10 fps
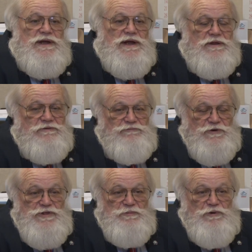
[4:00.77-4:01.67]
On the
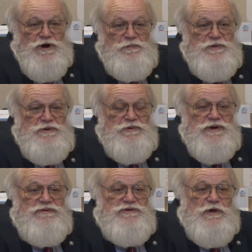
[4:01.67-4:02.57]
front of the property, we're going
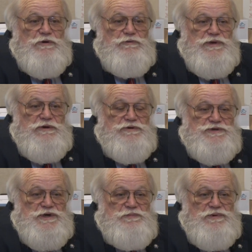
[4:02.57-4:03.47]
to have an auto
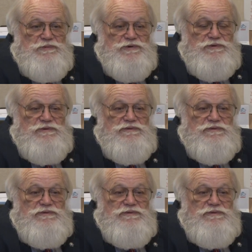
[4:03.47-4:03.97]
dealership, and we're